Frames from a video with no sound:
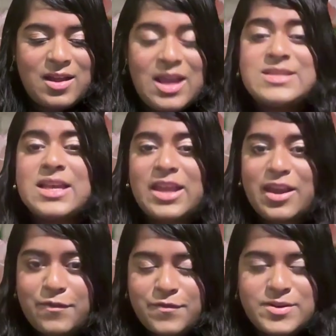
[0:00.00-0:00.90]
is a
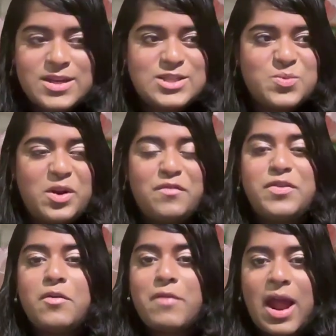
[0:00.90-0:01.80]
gift. It's one of
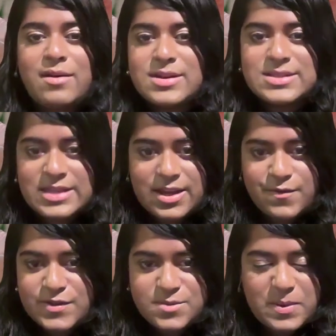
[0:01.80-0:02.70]
the rarest
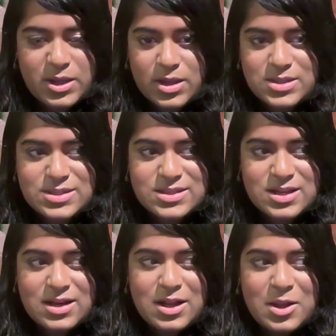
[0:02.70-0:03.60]
gifts because
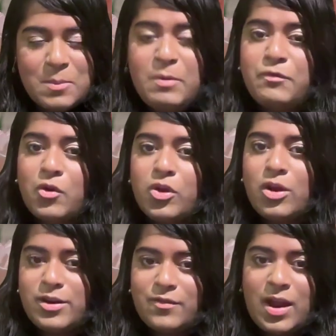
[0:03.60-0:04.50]
before
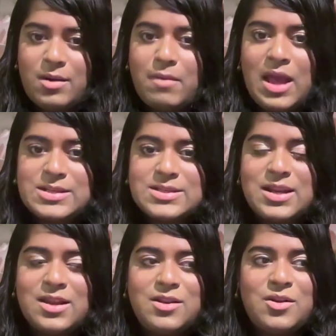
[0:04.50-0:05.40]
your divine
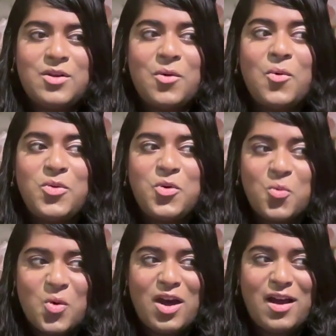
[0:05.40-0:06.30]
masculine, who you
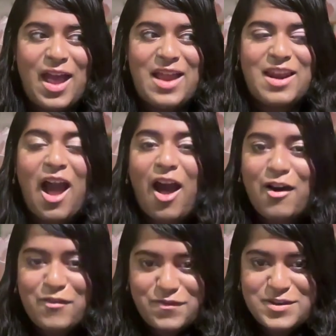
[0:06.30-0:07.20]
were, and
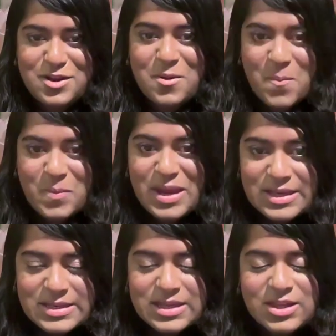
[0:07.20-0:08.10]
after
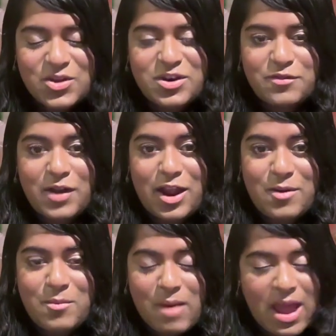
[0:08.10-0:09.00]
meeting your
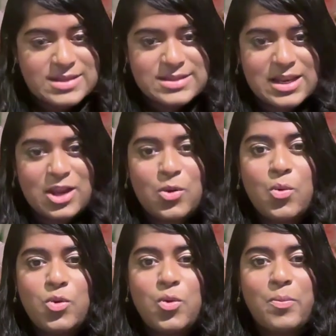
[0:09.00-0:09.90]
divine masculine,
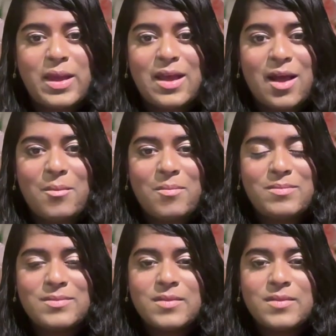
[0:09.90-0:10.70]
who you become,